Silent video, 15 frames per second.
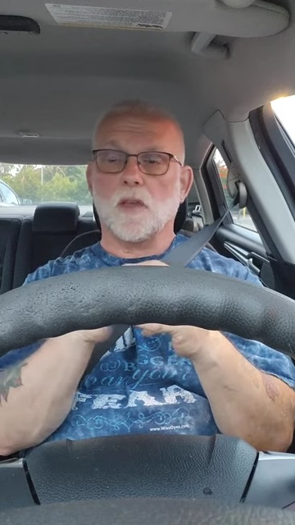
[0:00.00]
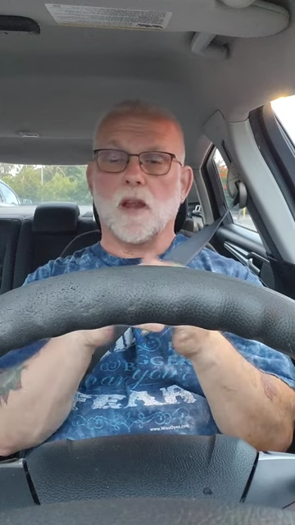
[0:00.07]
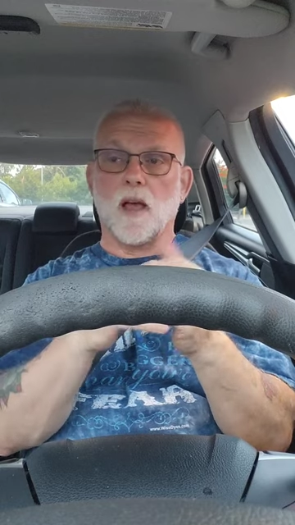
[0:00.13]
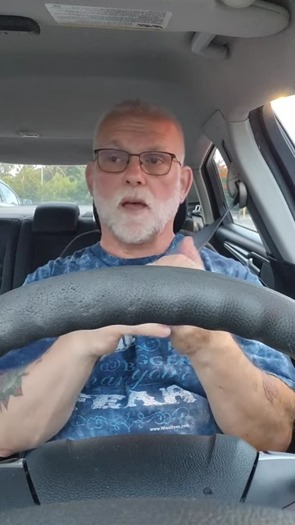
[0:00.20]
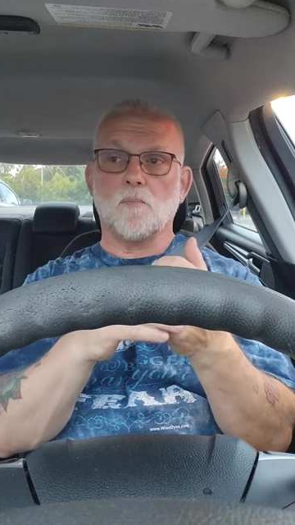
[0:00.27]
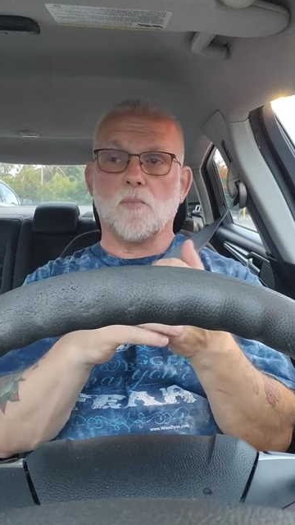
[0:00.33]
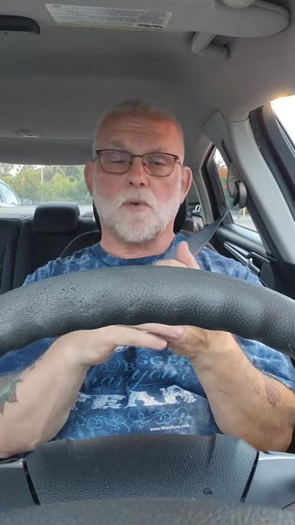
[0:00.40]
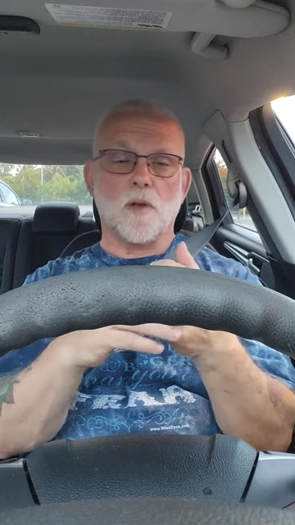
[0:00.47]
that
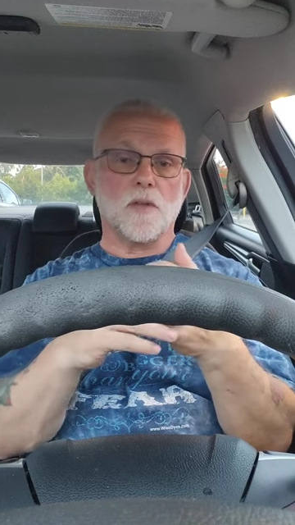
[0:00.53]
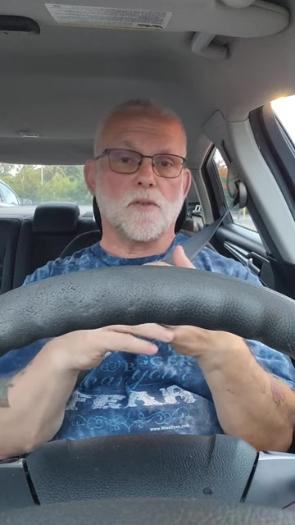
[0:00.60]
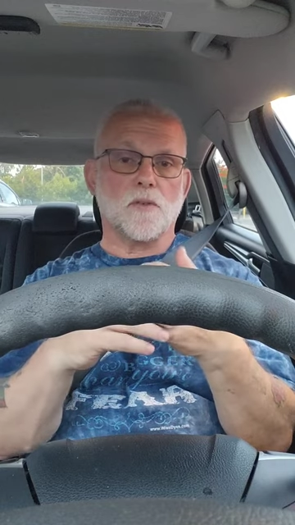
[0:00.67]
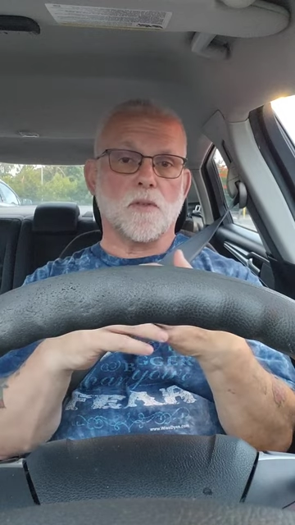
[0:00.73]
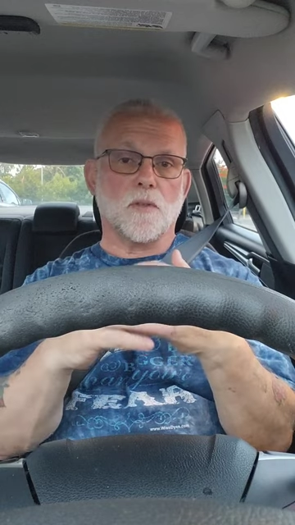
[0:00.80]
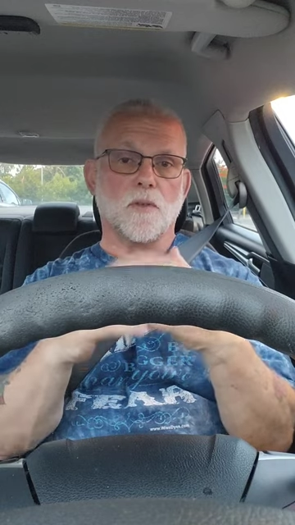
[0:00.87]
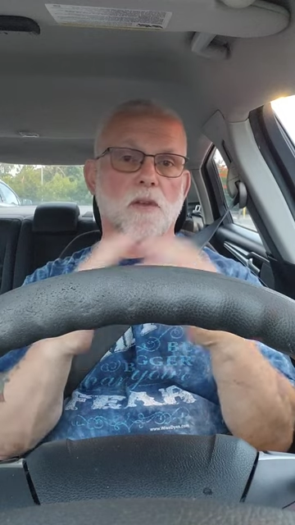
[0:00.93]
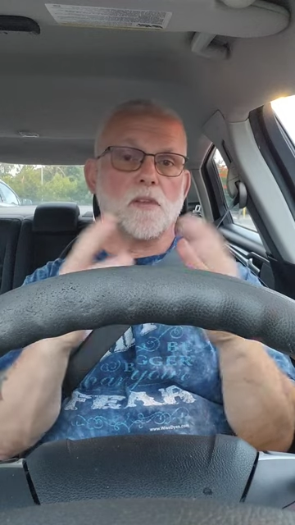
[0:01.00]
I
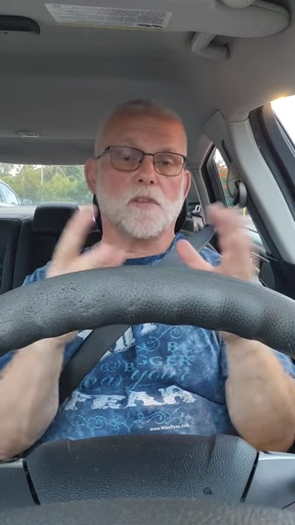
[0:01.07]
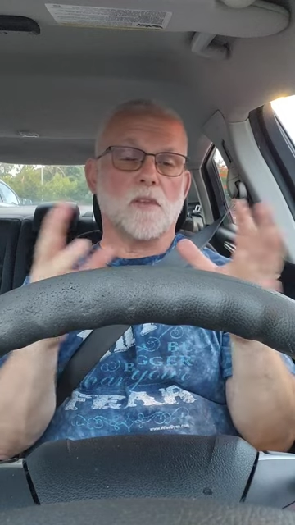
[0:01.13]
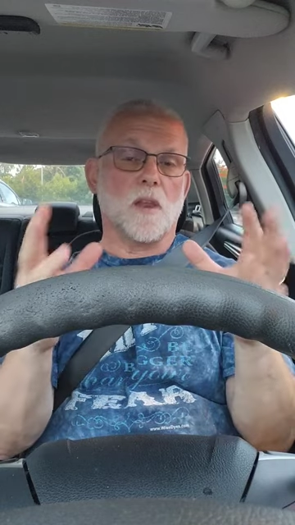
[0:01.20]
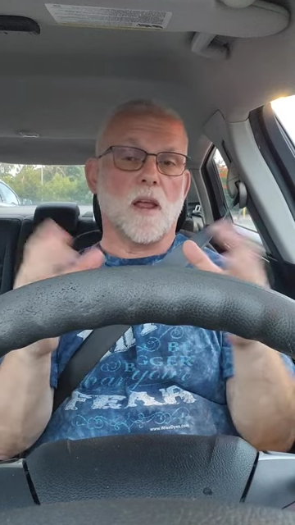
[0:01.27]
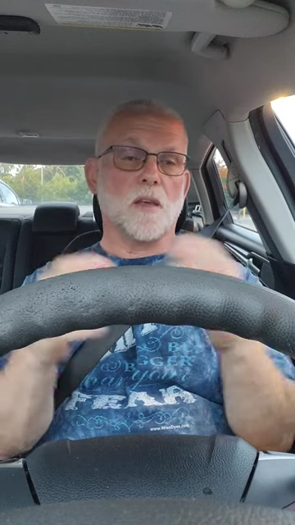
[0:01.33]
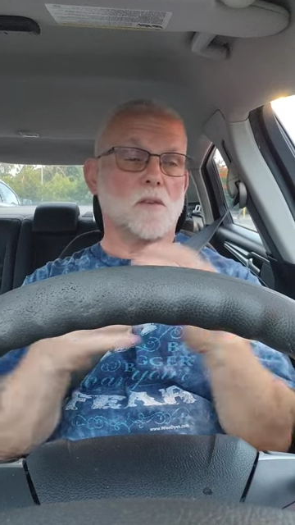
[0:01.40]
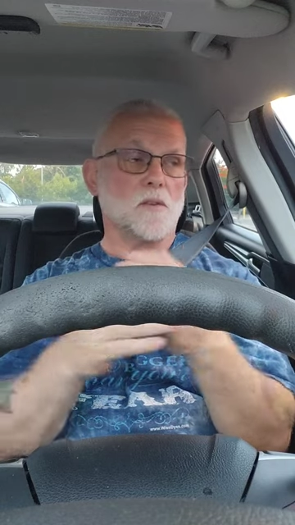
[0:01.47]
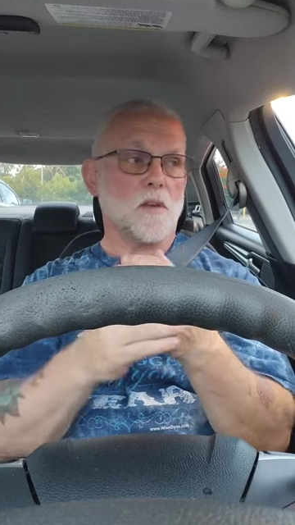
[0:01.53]
preach, the things
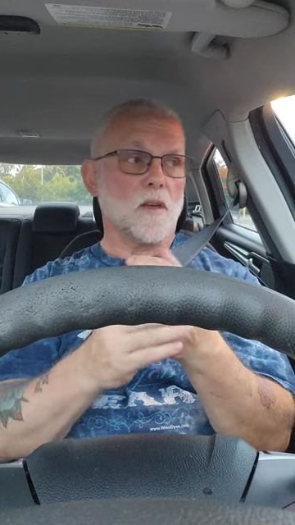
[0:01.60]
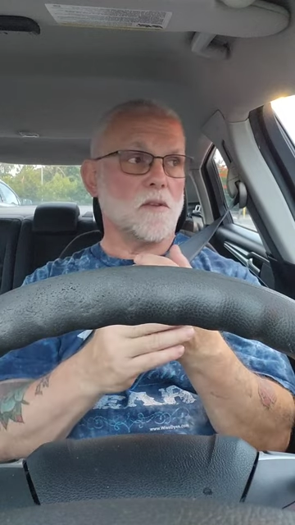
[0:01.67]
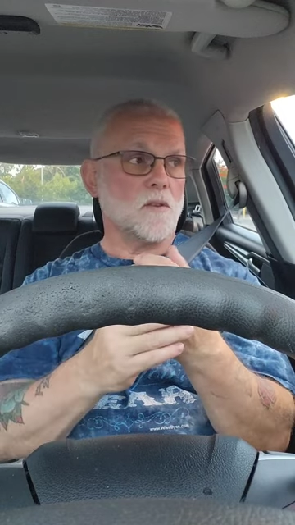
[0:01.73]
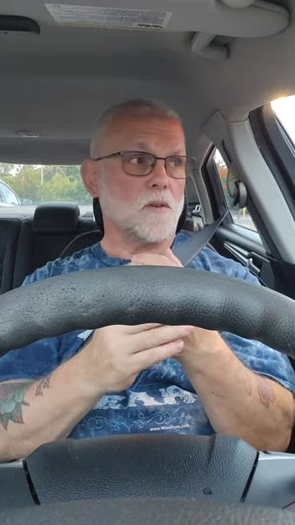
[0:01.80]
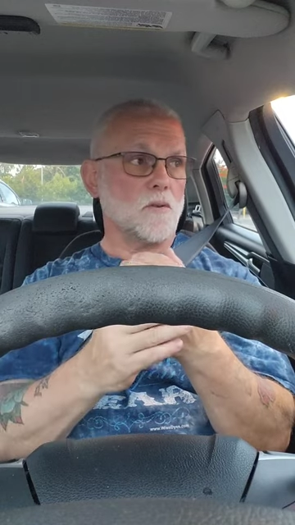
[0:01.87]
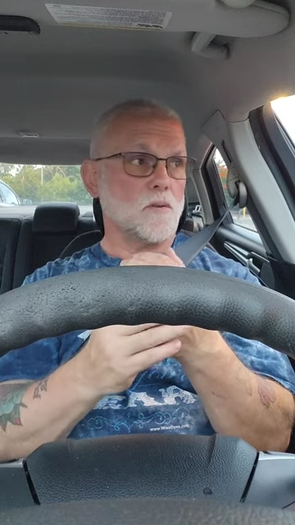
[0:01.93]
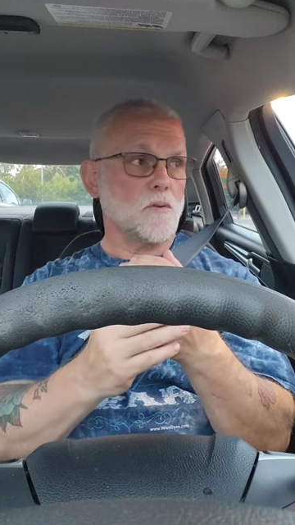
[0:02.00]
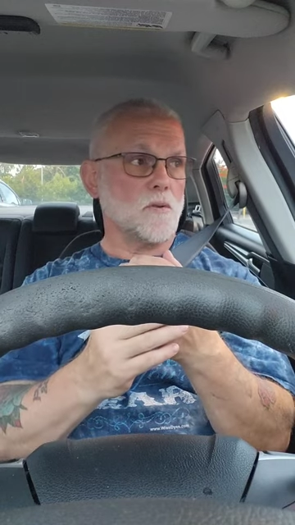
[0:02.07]
that I say
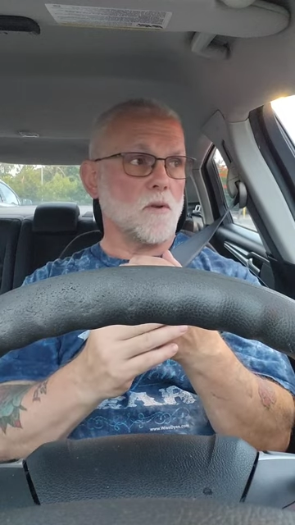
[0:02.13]
to you.